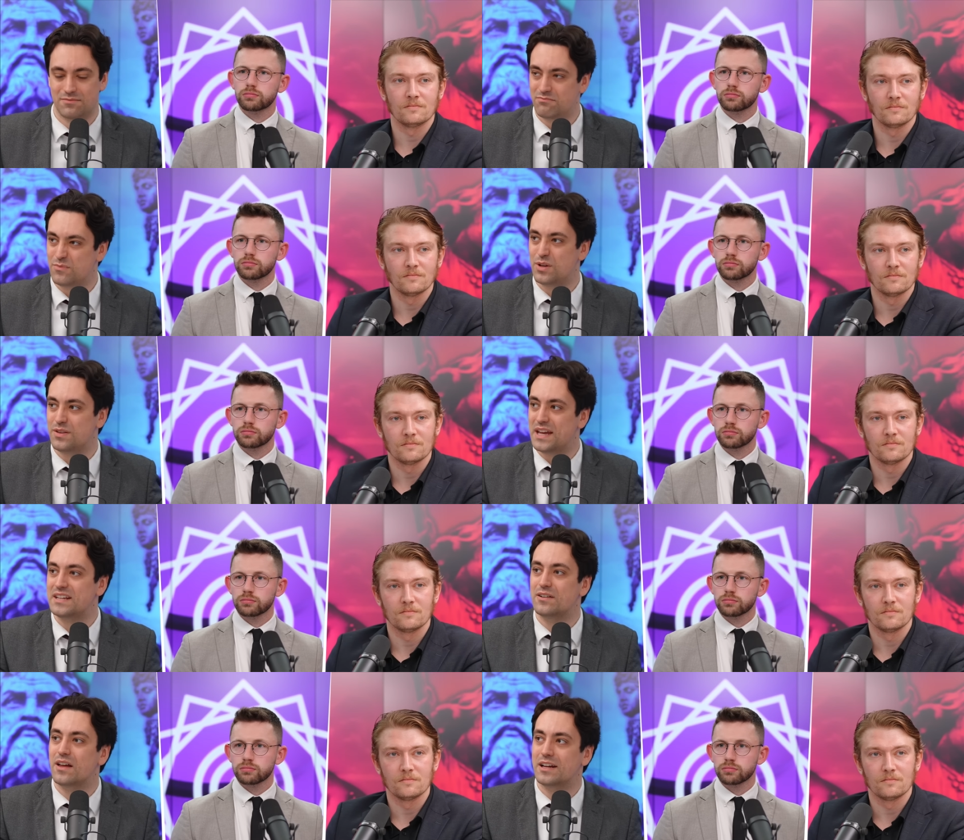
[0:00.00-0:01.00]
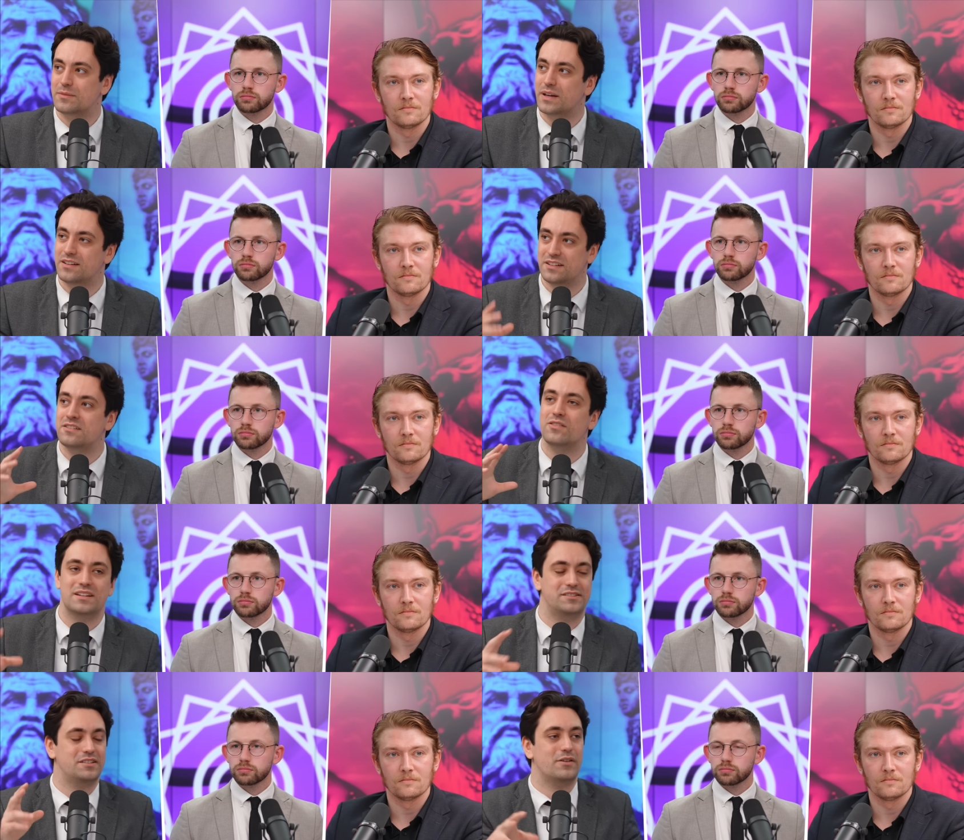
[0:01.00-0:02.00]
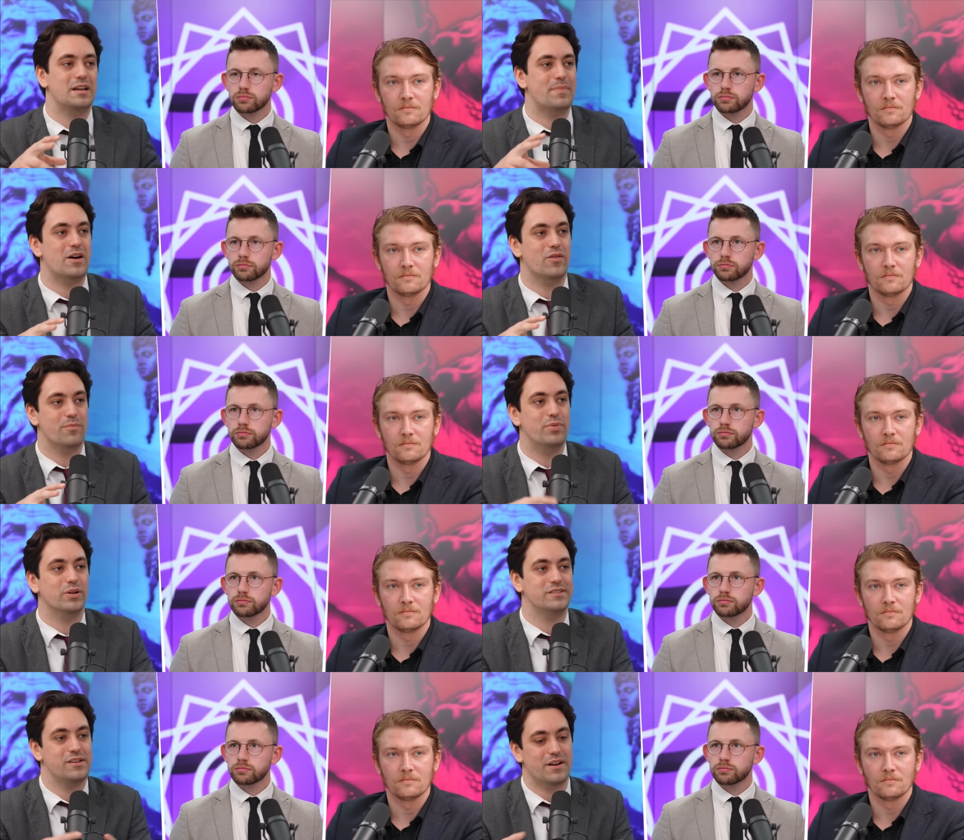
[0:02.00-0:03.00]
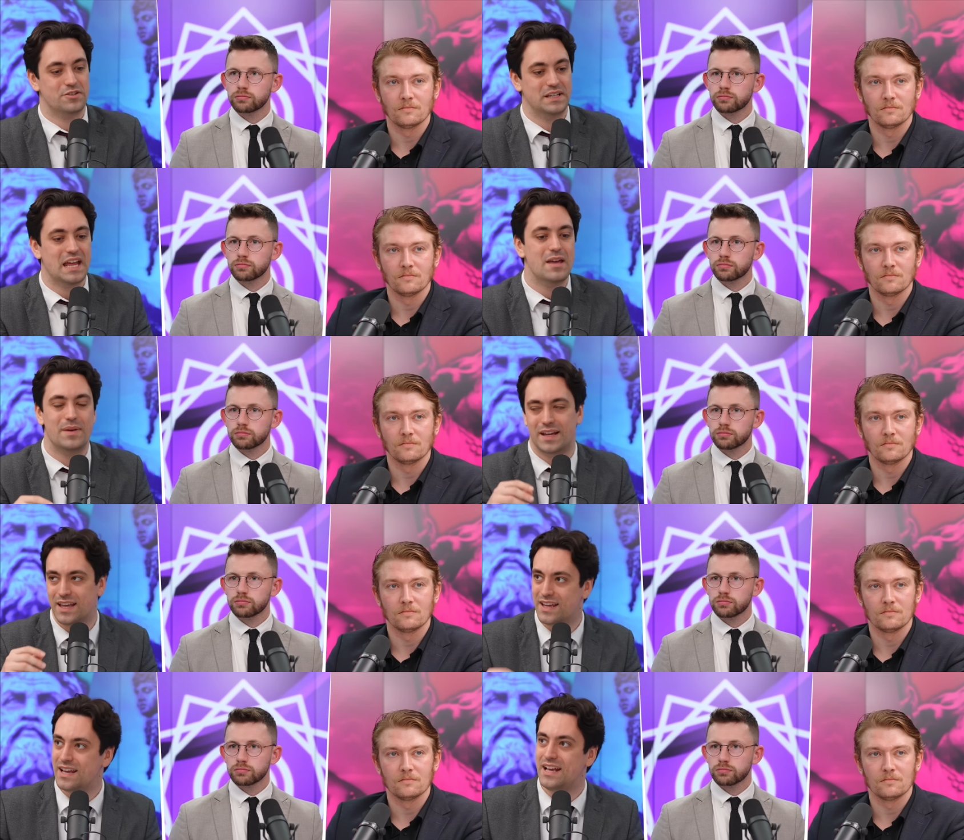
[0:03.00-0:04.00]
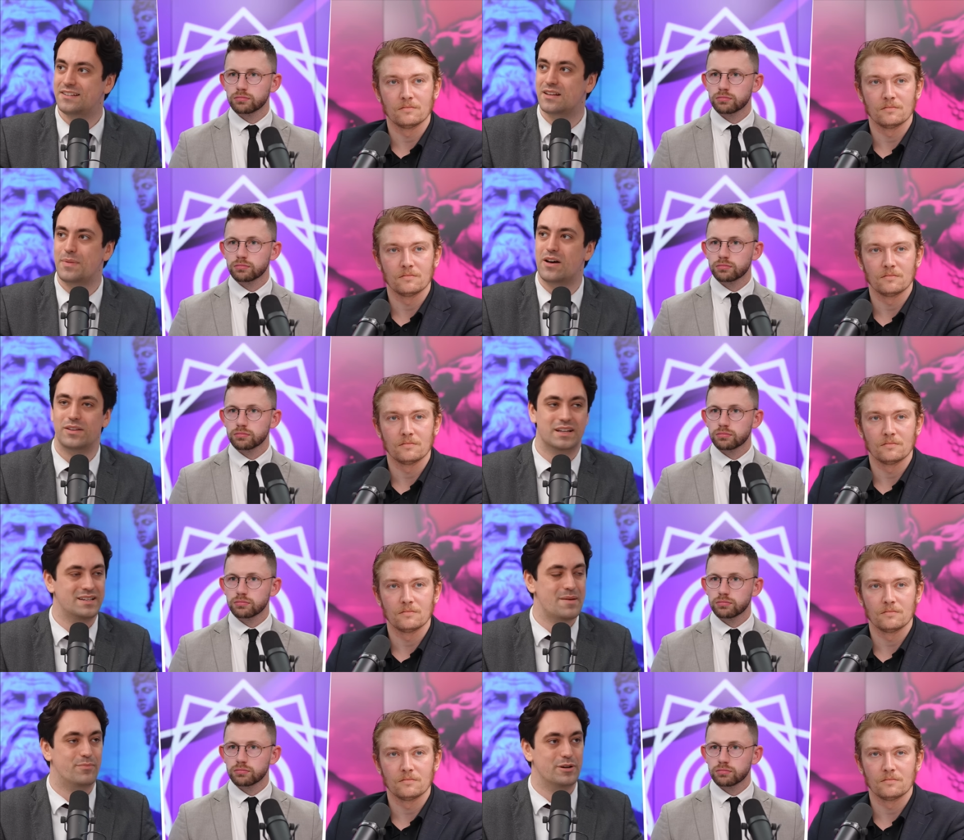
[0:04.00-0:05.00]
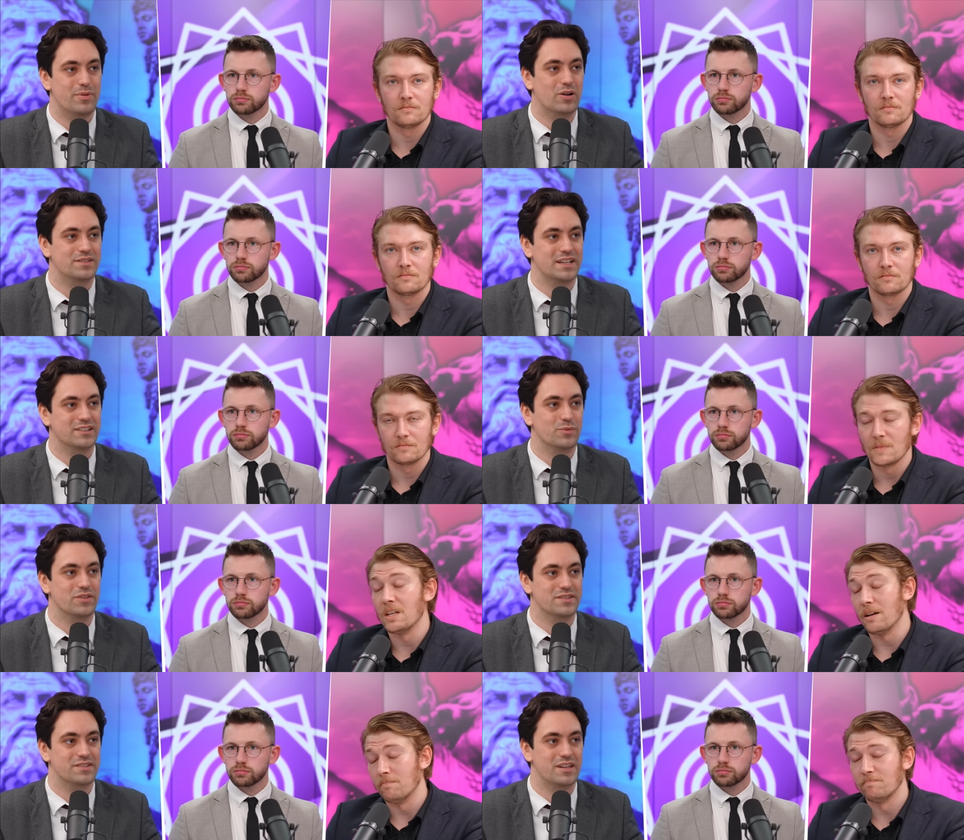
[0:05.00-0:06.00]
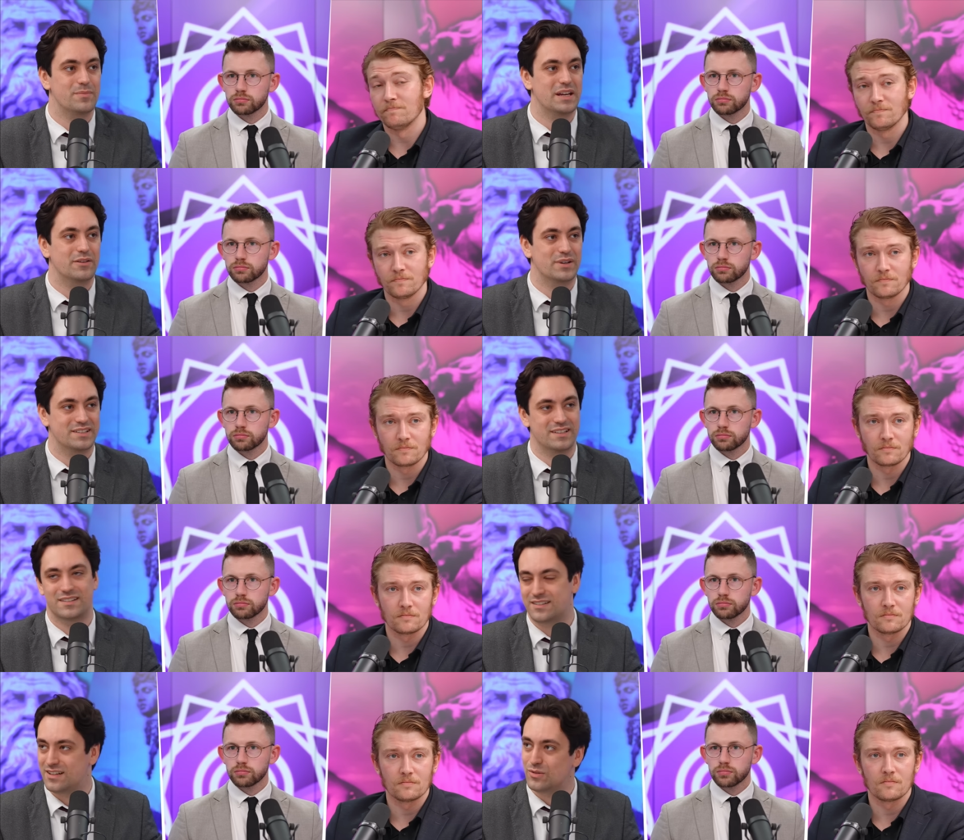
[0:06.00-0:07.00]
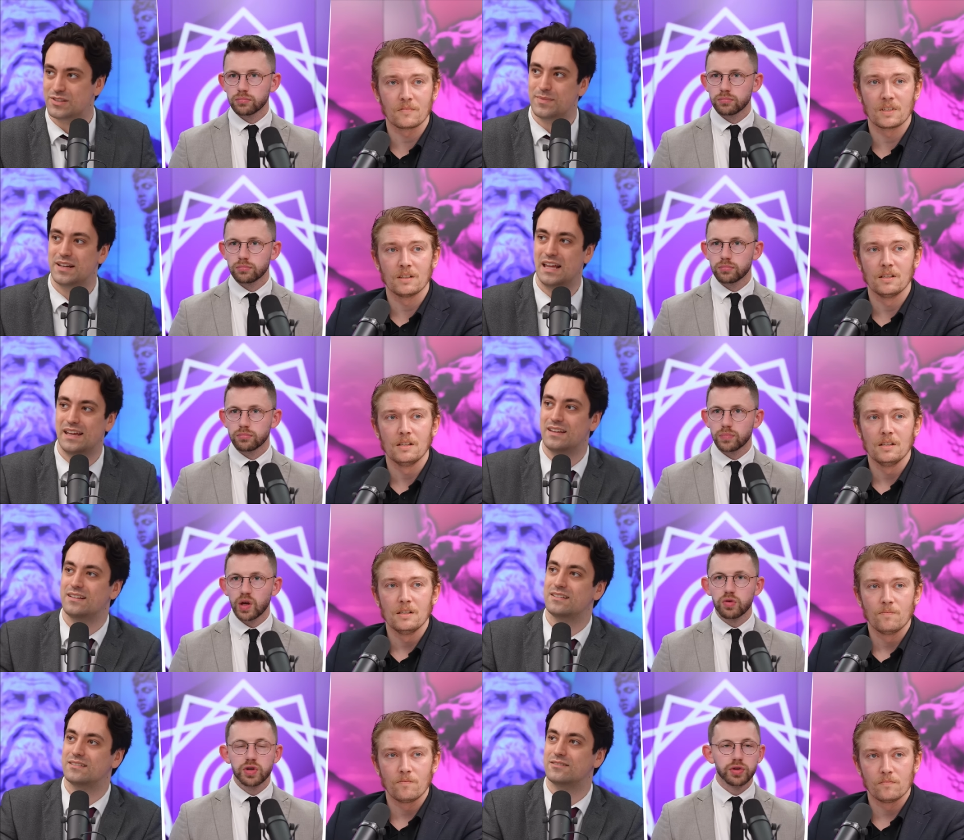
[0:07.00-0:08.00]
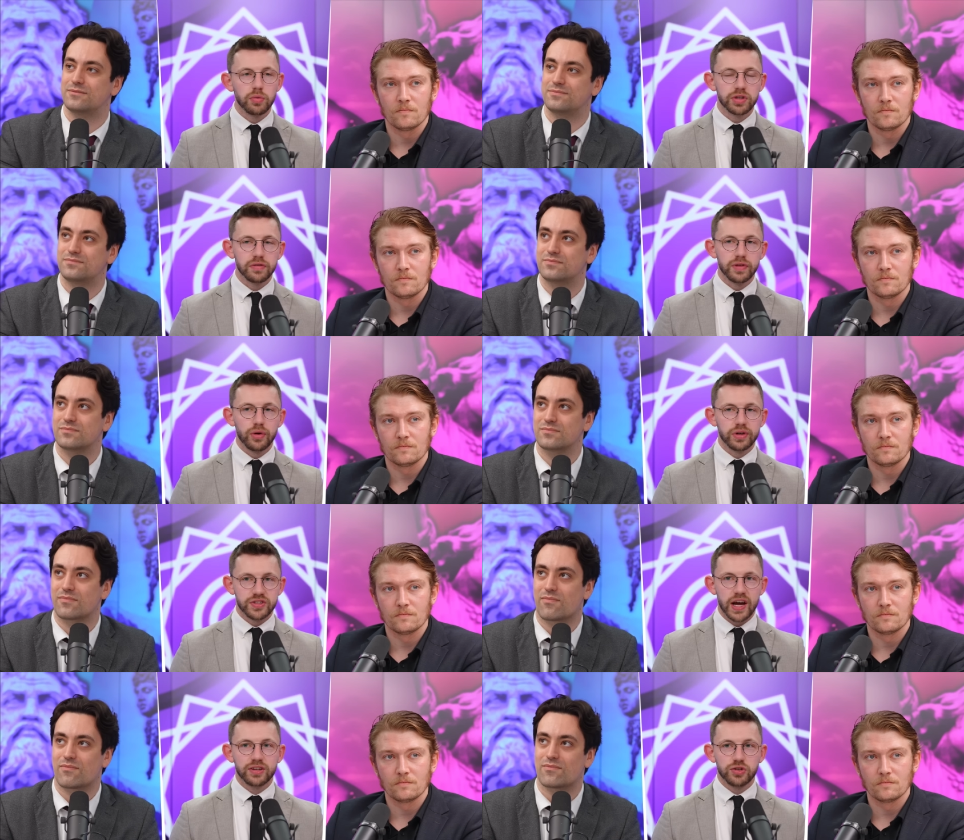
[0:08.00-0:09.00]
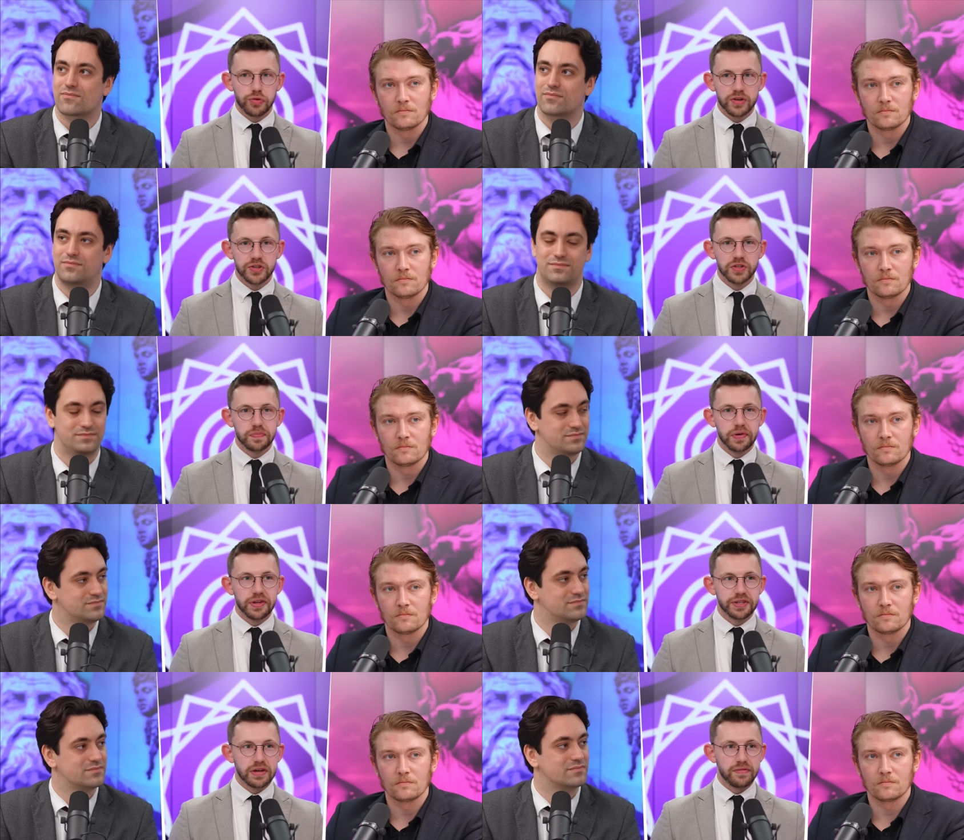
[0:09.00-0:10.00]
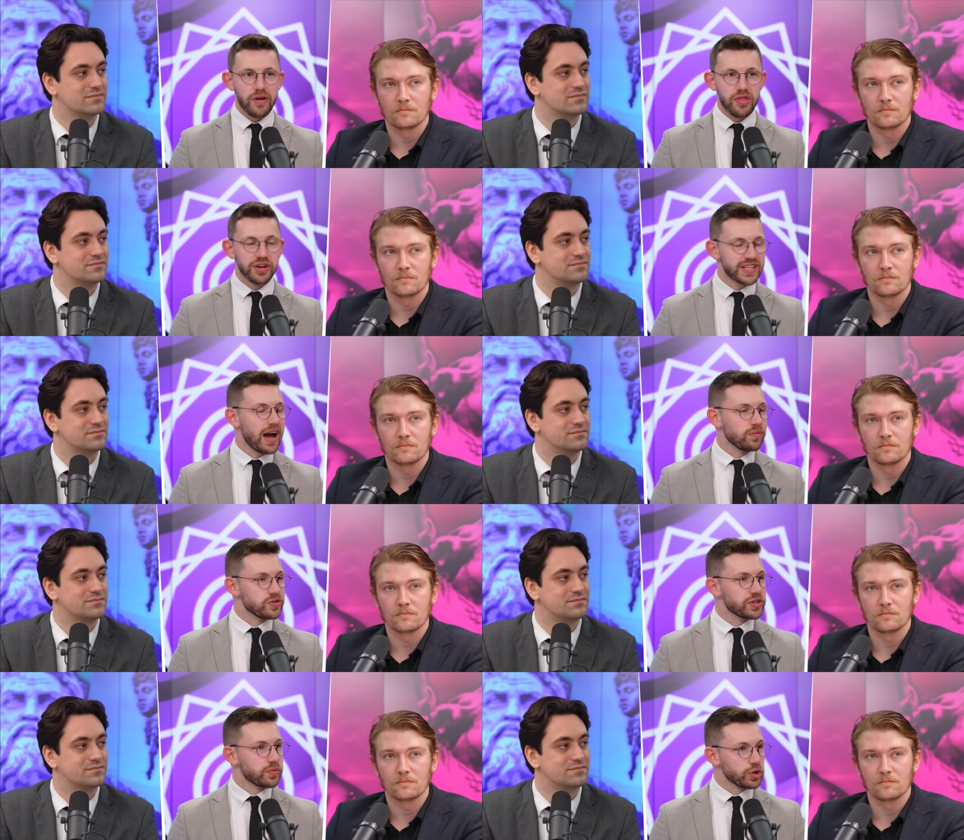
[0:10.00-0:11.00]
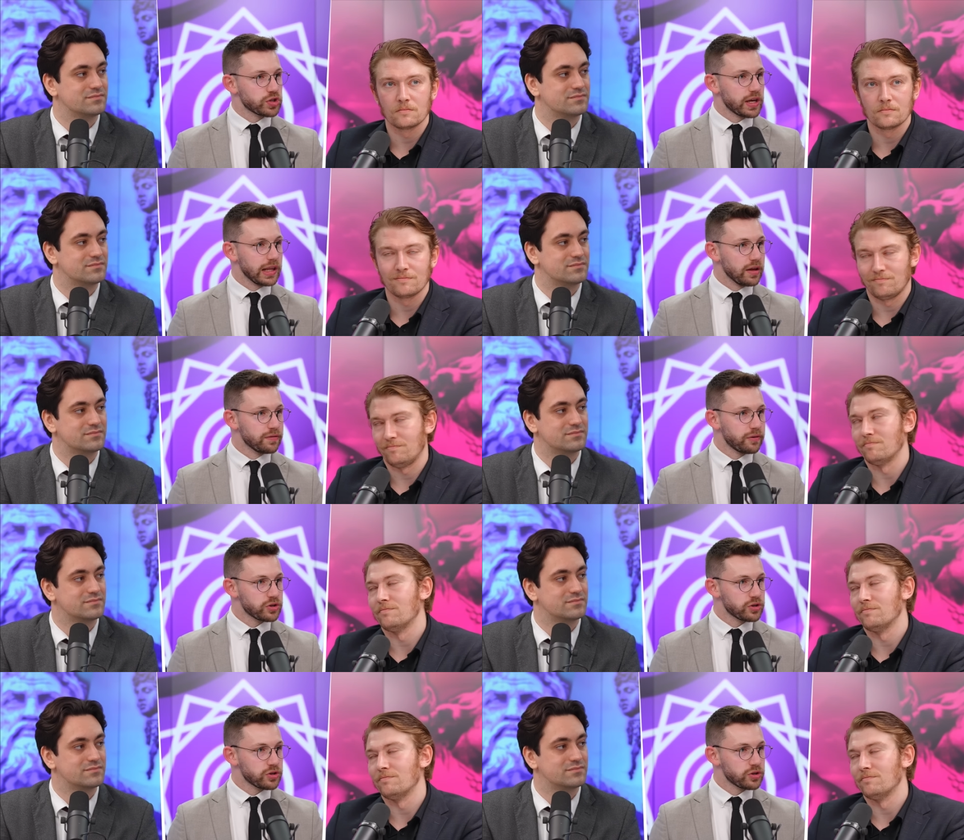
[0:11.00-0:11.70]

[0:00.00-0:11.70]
Speaker 1: that they don't like, because it's not necessarily about the books they're actually naming, it's about the contemporary politics ones
Speaker 2: yeah. that are being written, ultimately. They also don't give their exact addresses, but they give the towns in which they live.